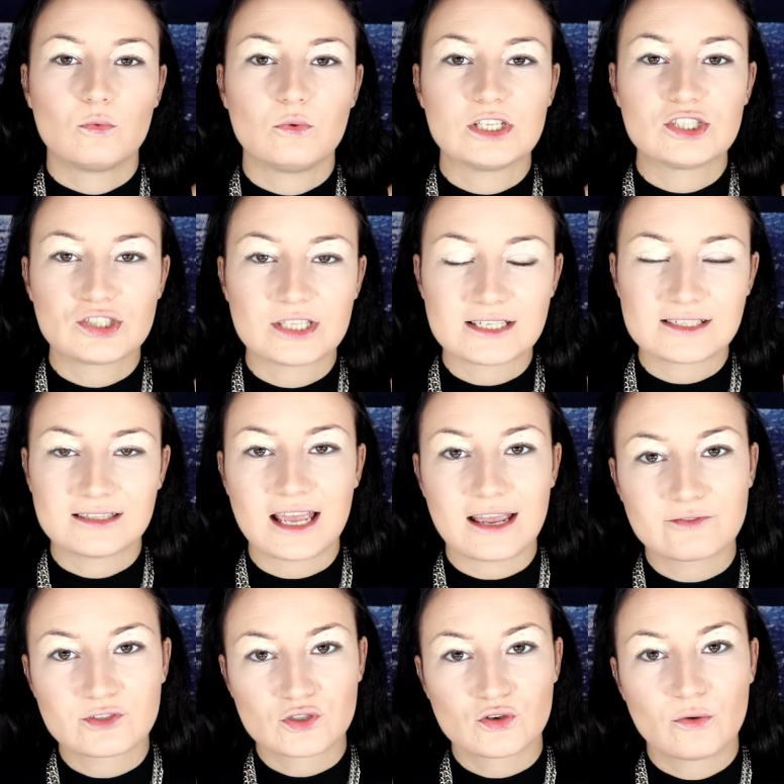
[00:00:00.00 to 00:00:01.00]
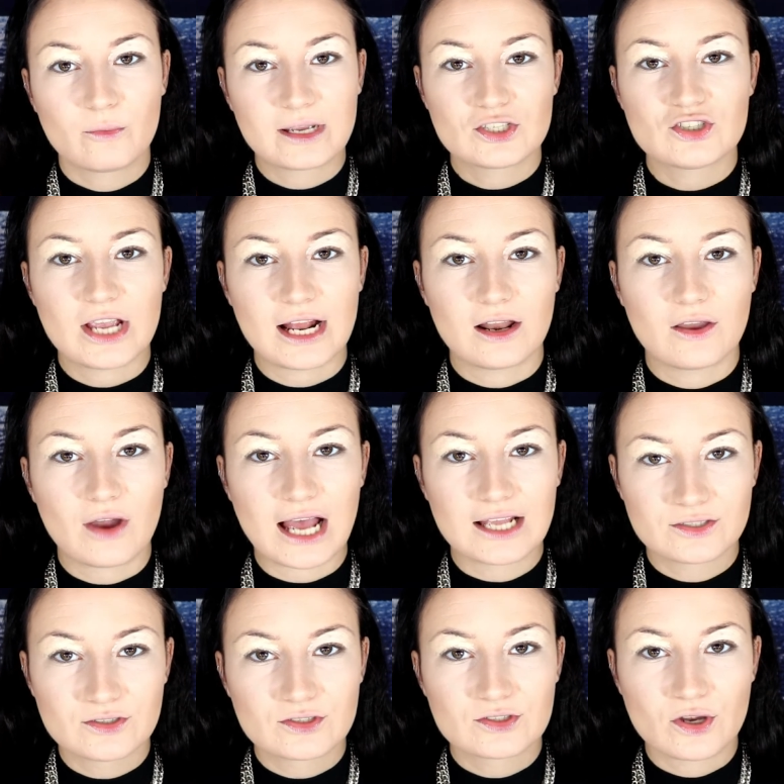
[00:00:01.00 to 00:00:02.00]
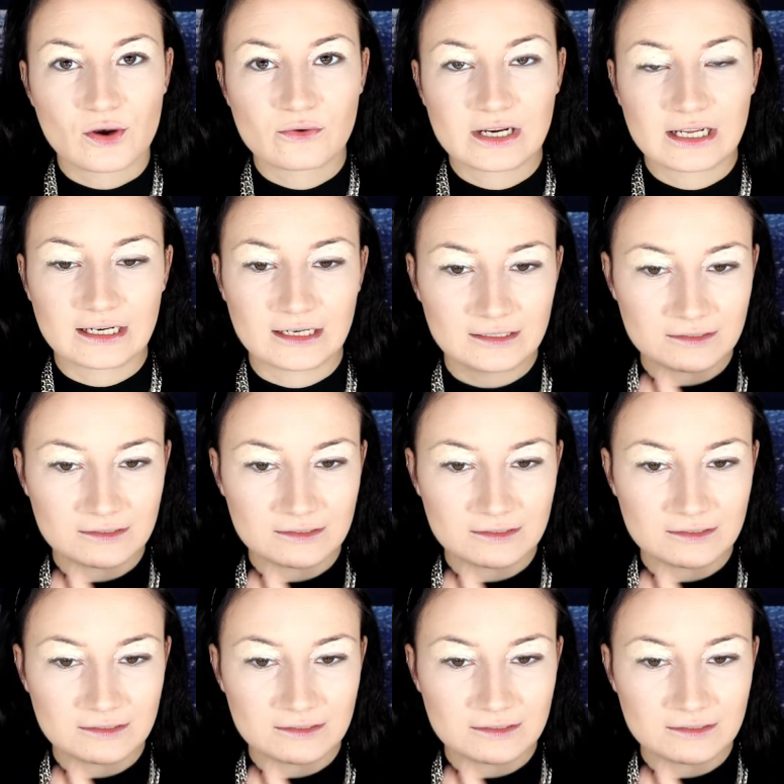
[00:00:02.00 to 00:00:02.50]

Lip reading: which doesn't have so much yellow undertone in